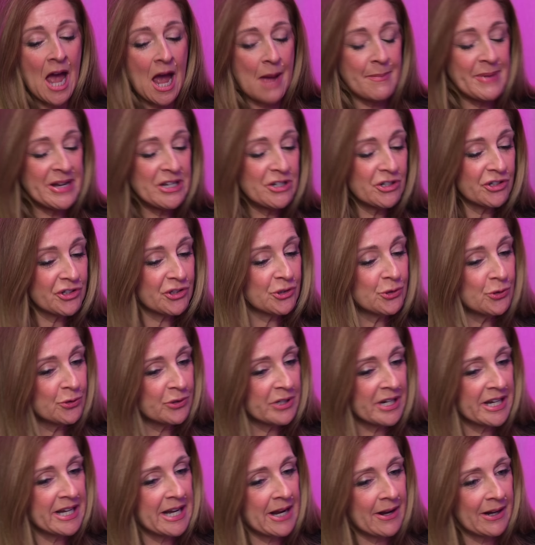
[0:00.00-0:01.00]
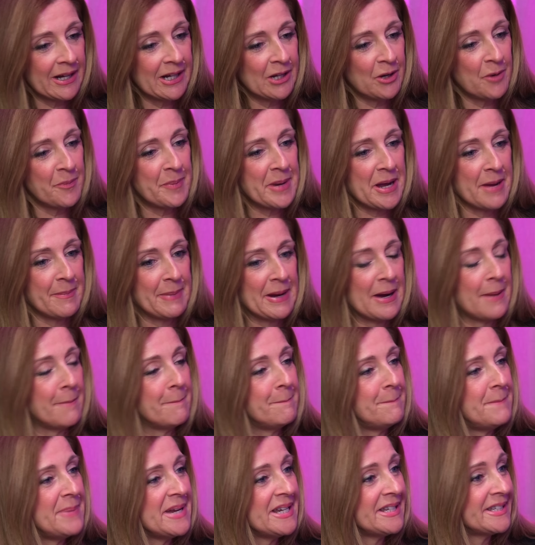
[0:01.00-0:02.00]
I mean, just talking now a little bit
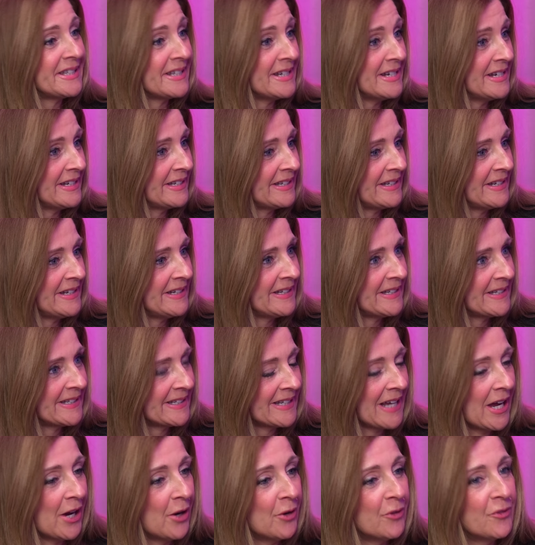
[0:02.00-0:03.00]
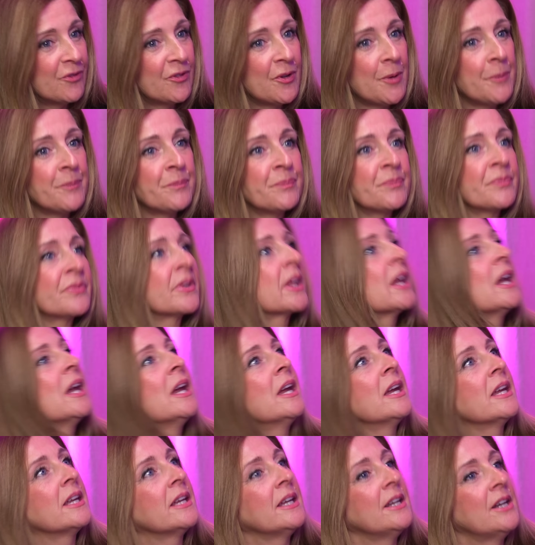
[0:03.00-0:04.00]
about business itself,
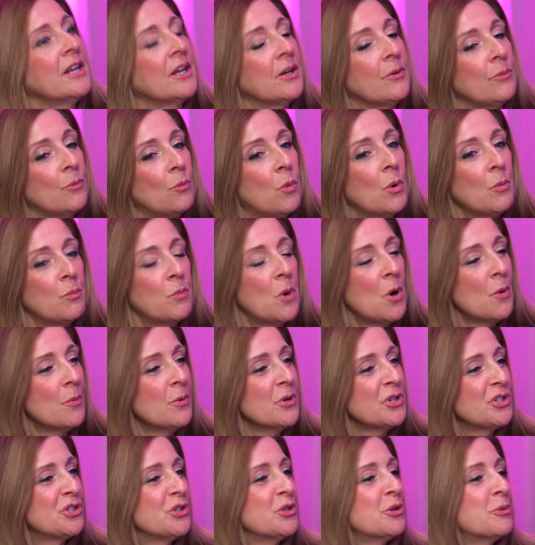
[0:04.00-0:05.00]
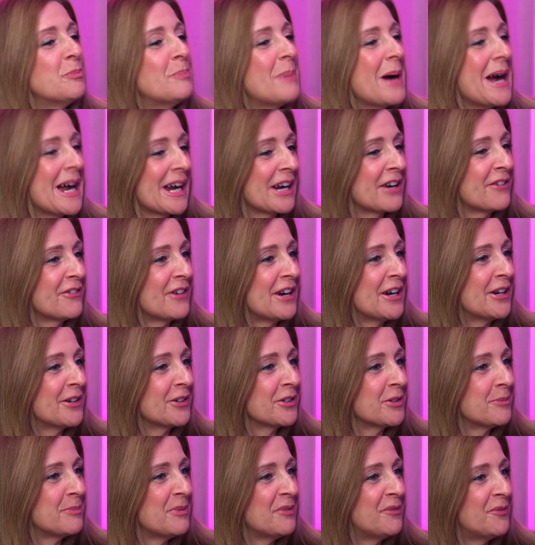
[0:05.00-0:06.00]
what was your
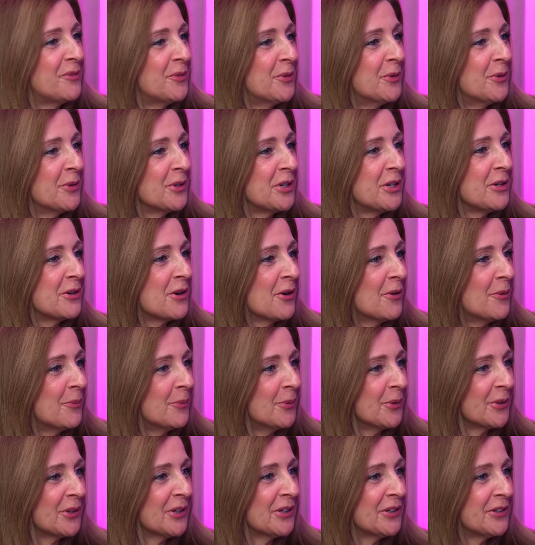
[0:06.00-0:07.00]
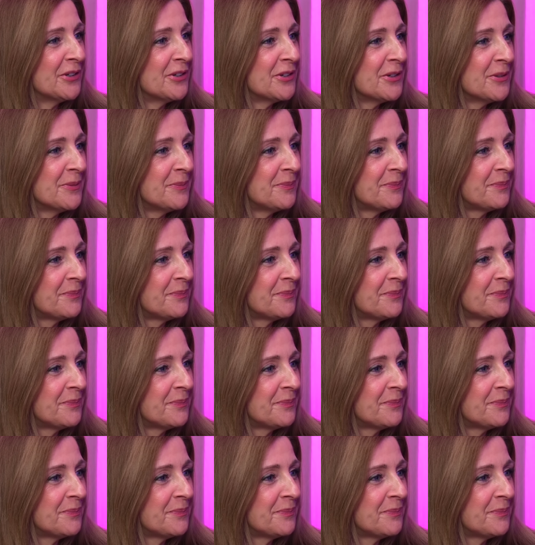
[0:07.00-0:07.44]
background before you got Woodland?